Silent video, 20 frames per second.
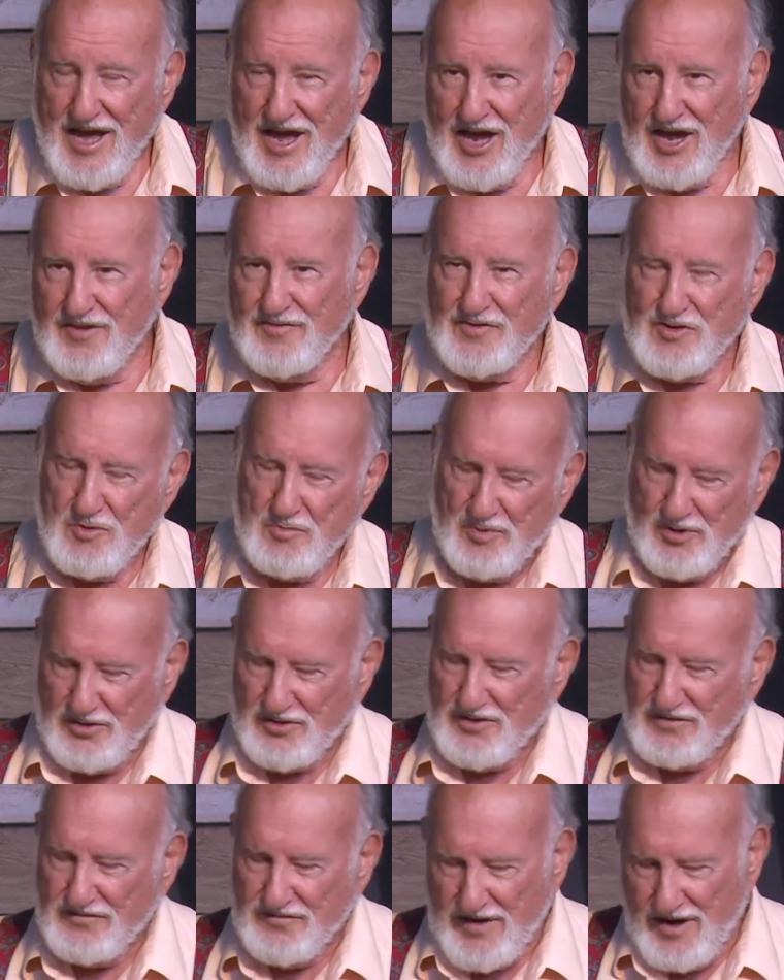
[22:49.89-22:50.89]
If you put
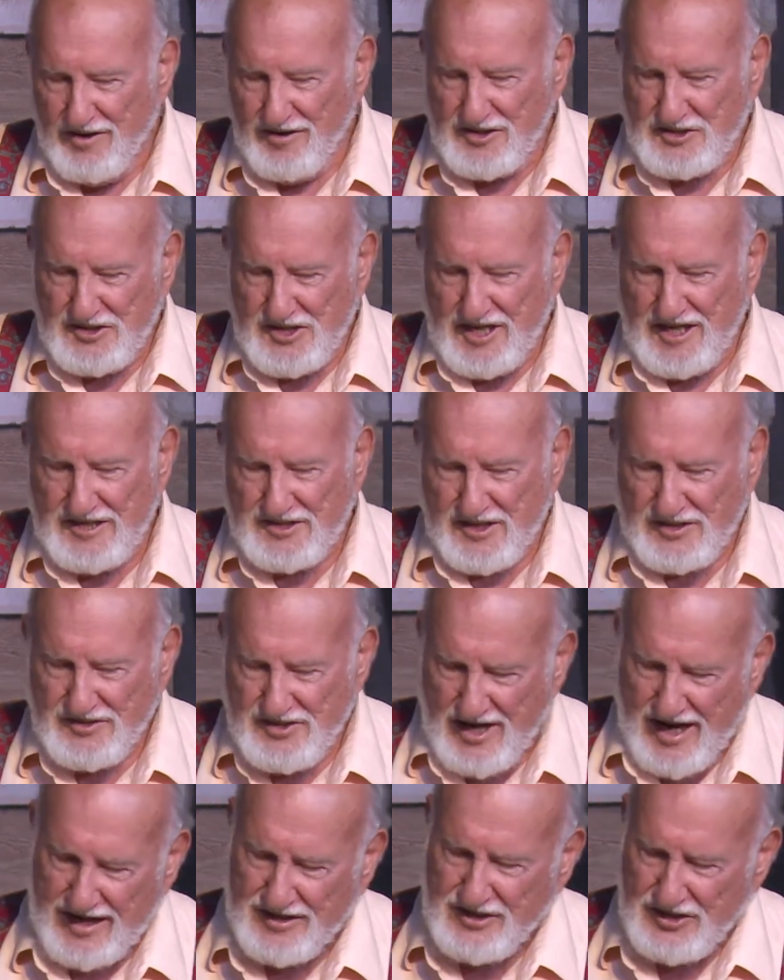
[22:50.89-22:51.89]
the Pharisees, the
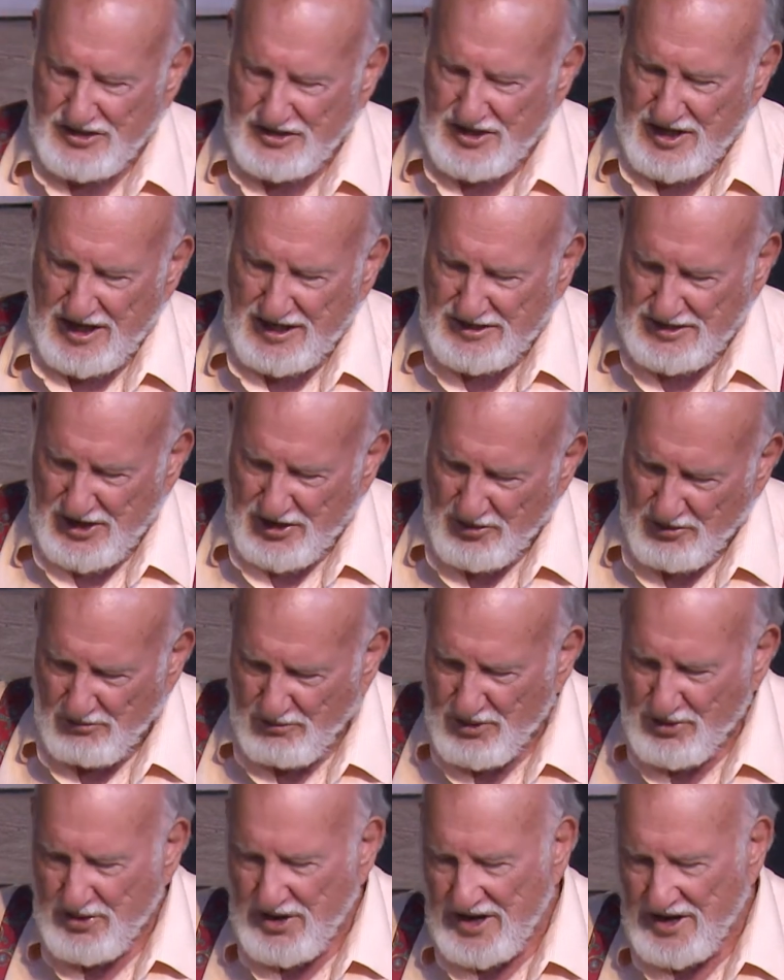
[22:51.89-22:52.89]
Sadducees, the
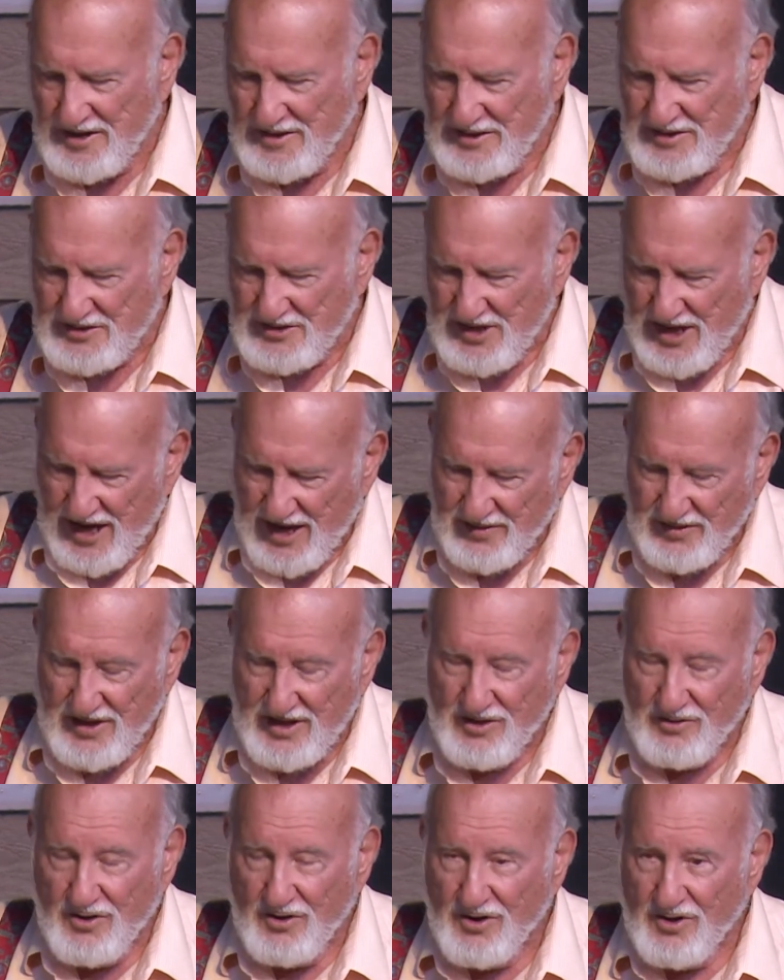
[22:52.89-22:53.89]
Herodians, and
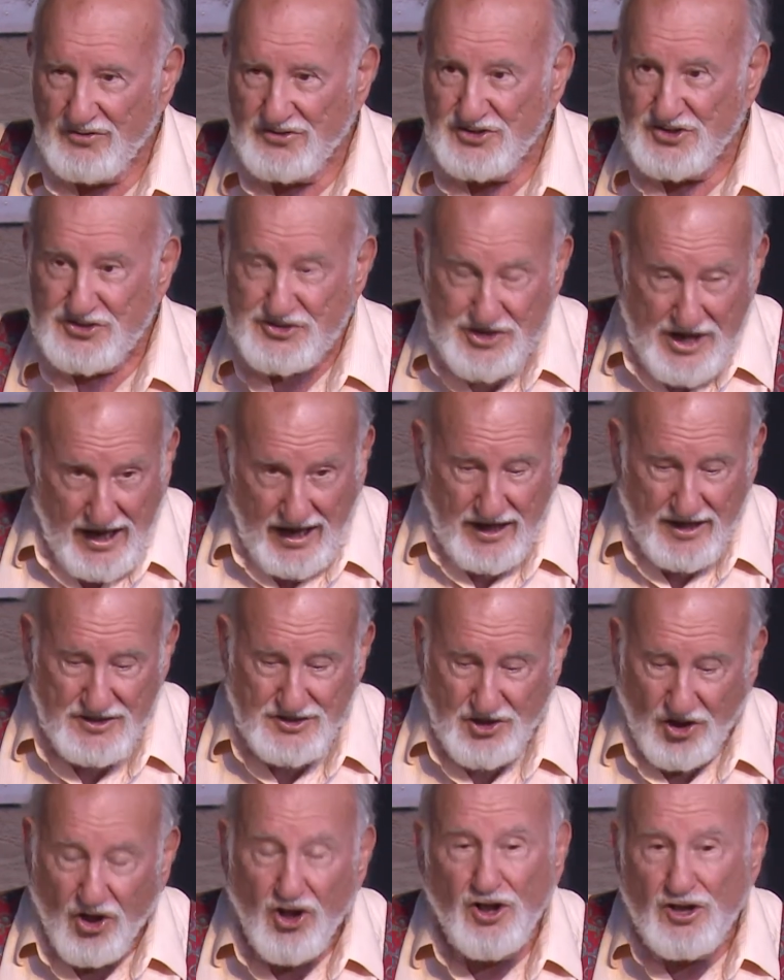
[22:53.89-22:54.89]
the Zealots
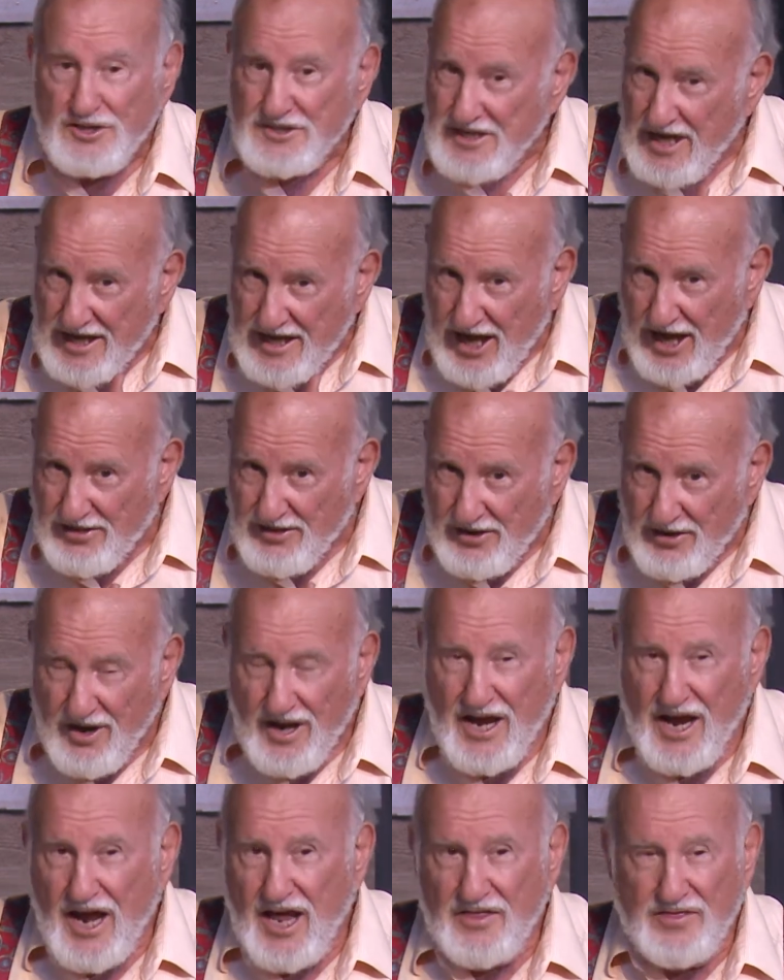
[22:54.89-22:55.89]
all together,
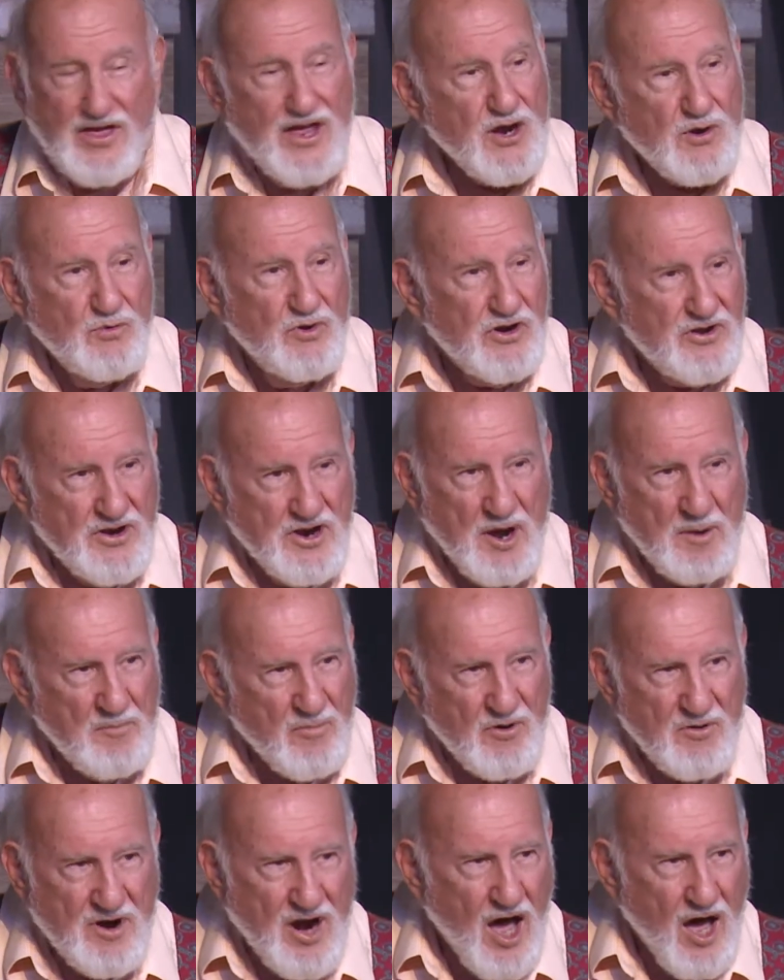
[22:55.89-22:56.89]
they would
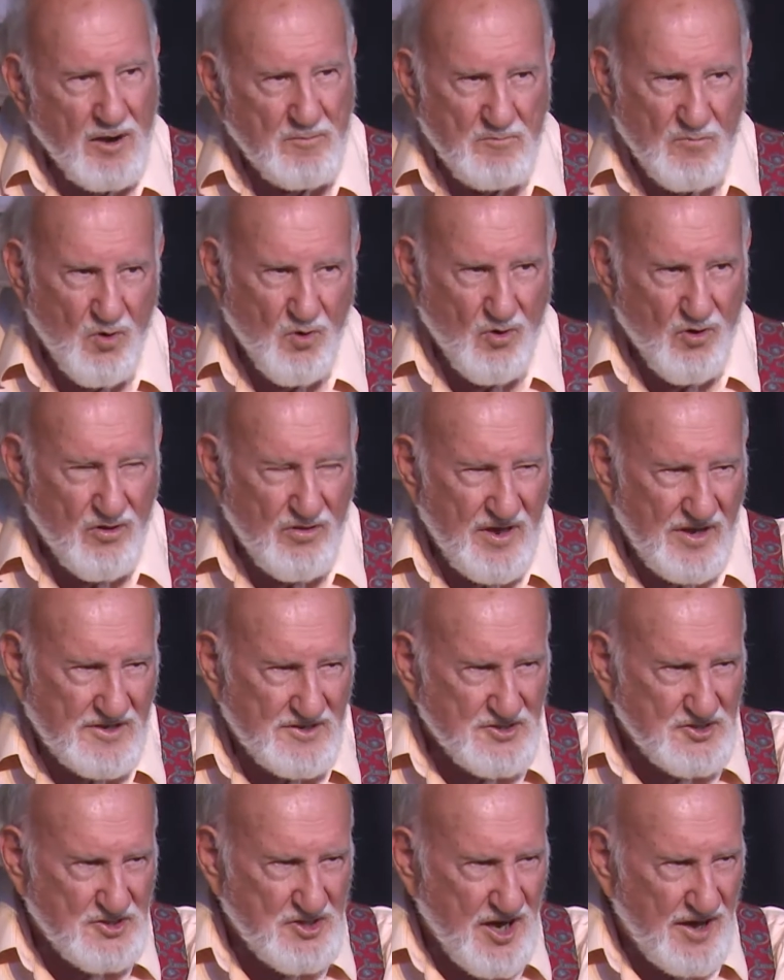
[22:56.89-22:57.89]
number not more than
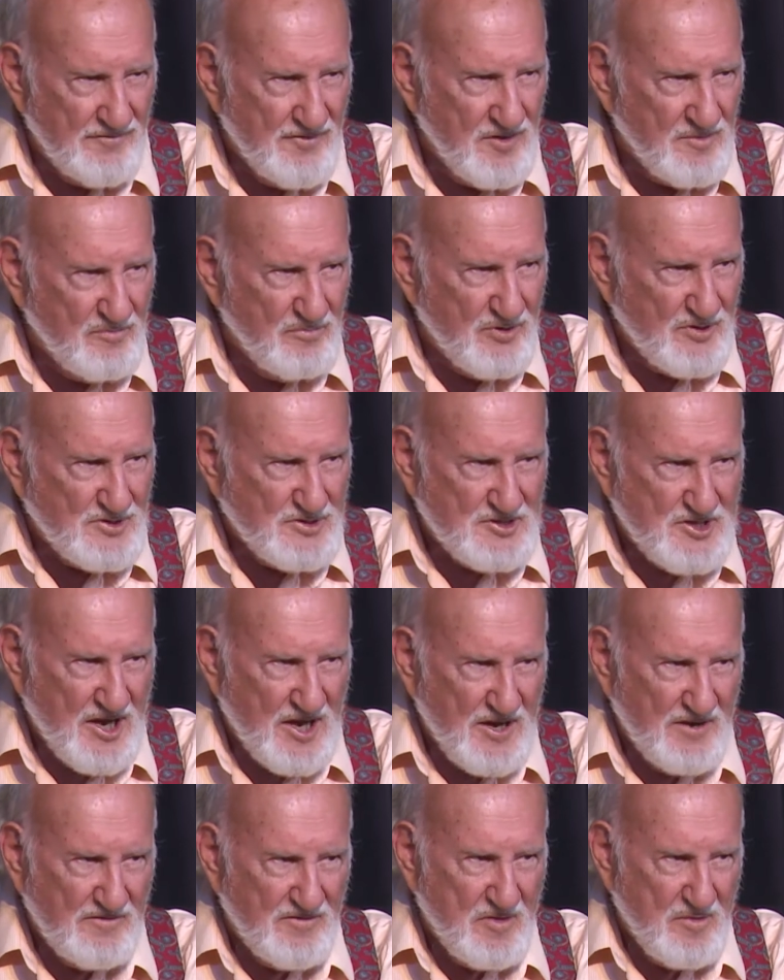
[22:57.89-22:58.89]

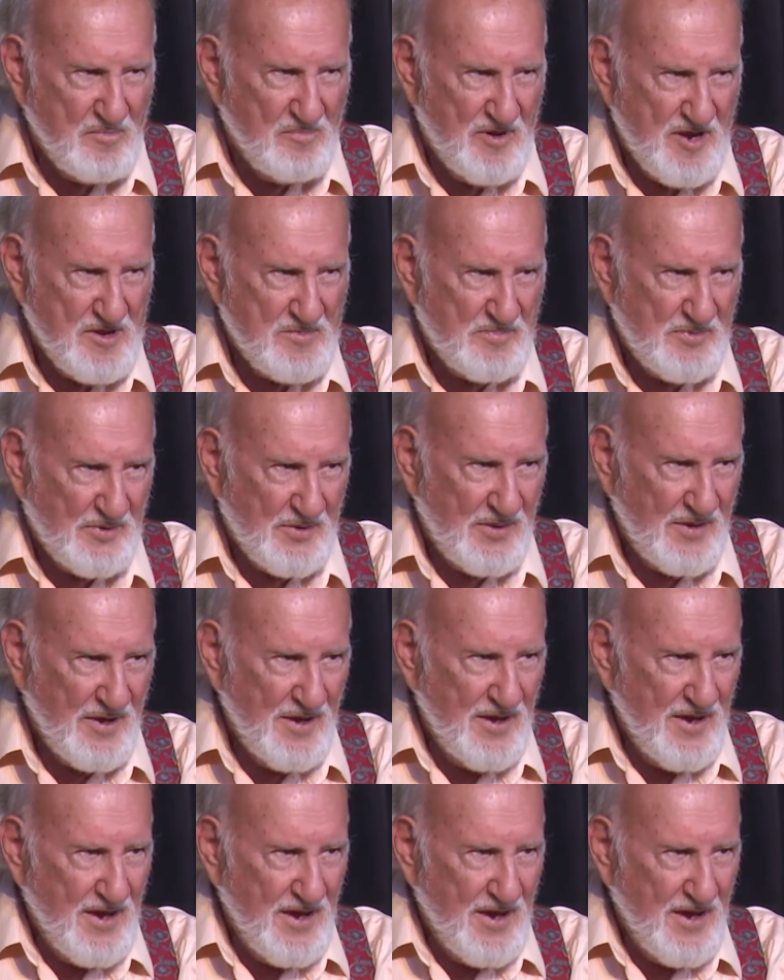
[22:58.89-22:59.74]
7% of the people.